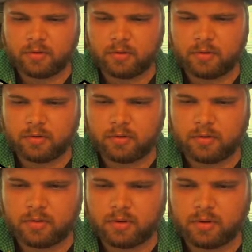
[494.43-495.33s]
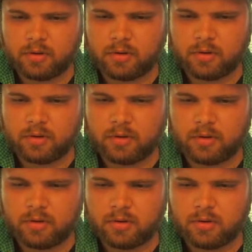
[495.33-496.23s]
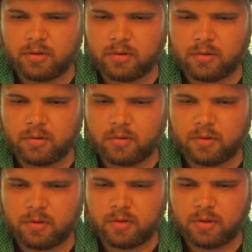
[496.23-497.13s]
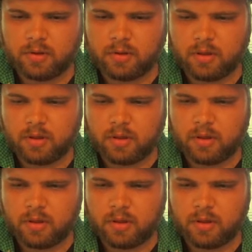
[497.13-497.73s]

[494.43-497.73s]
but there's no real reason to since we have other plays we can make.